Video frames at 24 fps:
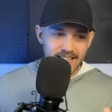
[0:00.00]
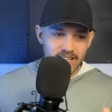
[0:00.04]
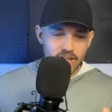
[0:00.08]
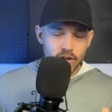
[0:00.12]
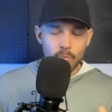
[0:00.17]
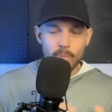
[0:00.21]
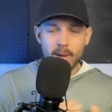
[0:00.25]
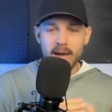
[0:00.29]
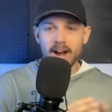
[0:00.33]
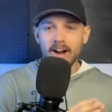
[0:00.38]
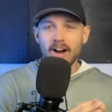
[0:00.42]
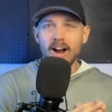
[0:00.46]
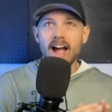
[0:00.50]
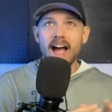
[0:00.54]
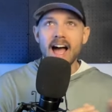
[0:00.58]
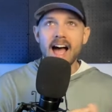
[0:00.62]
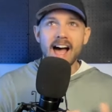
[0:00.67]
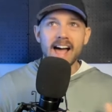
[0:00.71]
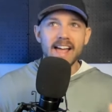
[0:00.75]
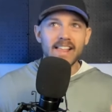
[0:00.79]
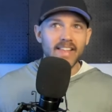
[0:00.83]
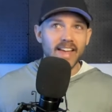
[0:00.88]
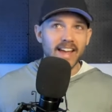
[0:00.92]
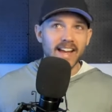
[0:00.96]
no matter
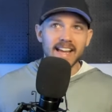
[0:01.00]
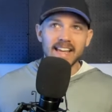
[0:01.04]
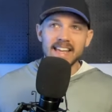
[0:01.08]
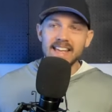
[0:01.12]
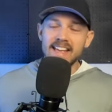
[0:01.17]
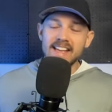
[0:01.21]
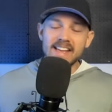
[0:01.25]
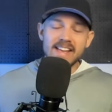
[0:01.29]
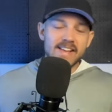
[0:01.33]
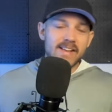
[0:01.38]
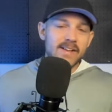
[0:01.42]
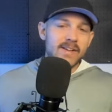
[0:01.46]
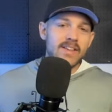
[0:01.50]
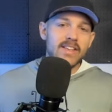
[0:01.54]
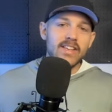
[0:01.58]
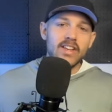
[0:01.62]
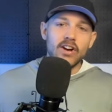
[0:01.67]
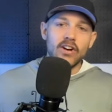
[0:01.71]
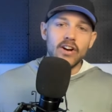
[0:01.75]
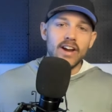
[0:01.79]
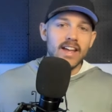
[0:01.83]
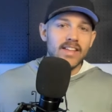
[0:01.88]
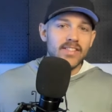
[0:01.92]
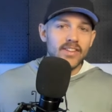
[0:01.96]
how like
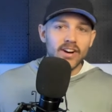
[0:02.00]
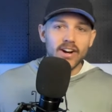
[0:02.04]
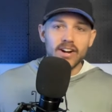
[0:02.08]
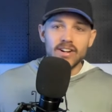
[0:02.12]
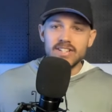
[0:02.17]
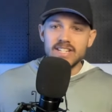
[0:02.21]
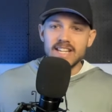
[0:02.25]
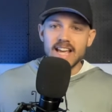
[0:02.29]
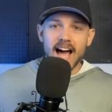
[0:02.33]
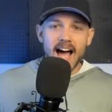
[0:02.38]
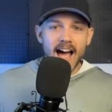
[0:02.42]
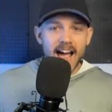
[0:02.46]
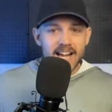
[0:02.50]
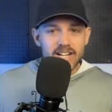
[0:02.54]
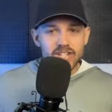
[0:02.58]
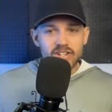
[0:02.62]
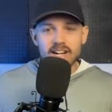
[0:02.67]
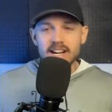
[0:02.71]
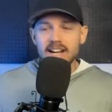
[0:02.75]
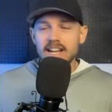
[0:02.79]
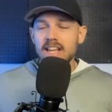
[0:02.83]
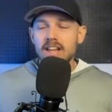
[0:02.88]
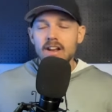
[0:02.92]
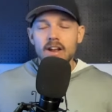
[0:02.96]
you're either
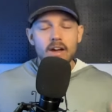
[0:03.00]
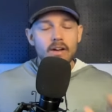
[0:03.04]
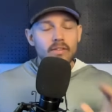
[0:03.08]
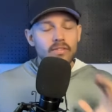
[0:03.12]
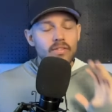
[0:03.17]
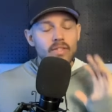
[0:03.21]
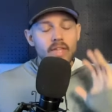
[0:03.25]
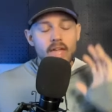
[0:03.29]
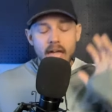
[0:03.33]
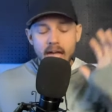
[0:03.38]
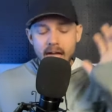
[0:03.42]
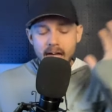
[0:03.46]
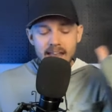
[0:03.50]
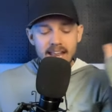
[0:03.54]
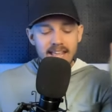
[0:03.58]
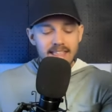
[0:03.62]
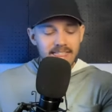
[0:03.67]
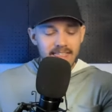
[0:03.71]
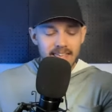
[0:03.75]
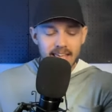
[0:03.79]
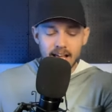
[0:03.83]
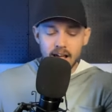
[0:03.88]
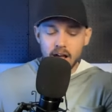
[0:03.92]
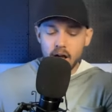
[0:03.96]
dehydrated, you know,
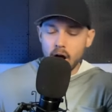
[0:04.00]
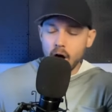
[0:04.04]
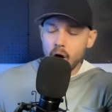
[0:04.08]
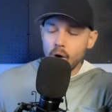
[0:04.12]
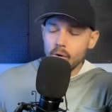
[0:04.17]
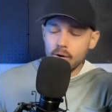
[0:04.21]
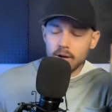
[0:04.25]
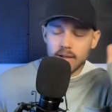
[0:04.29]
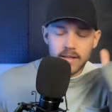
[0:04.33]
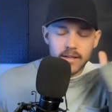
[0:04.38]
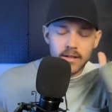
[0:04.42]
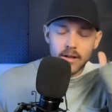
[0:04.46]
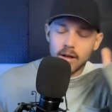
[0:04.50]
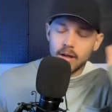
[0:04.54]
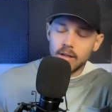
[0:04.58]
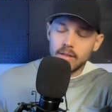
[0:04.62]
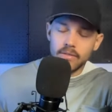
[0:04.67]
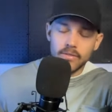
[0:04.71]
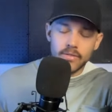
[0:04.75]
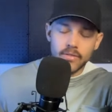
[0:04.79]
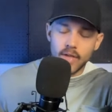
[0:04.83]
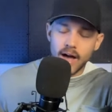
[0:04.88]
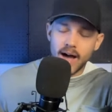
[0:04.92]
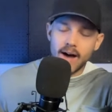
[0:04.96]
anything all
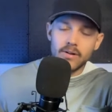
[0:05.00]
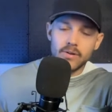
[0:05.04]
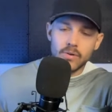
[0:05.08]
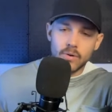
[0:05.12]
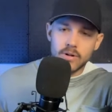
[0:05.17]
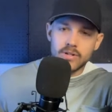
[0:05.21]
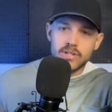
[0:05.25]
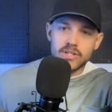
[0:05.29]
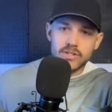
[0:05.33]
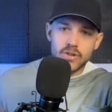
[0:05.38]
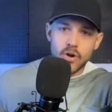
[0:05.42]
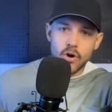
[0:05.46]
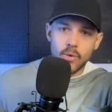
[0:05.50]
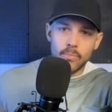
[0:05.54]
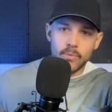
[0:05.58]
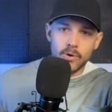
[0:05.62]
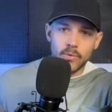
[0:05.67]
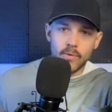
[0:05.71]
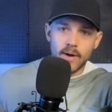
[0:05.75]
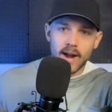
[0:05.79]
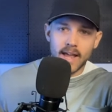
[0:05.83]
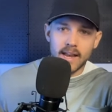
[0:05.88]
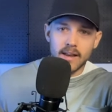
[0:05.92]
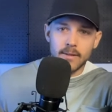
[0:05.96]
the outdoors is home to
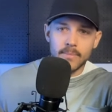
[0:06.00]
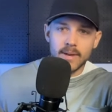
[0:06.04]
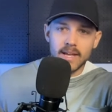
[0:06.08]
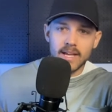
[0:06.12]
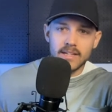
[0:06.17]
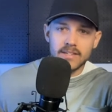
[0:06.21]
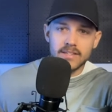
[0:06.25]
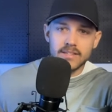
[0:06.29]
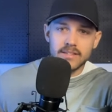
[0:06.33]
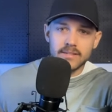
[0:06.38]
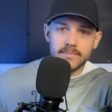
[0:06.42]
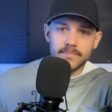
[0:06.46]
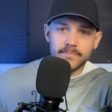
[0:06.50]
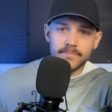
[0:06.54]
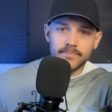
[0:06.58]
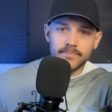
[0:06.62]
randomness.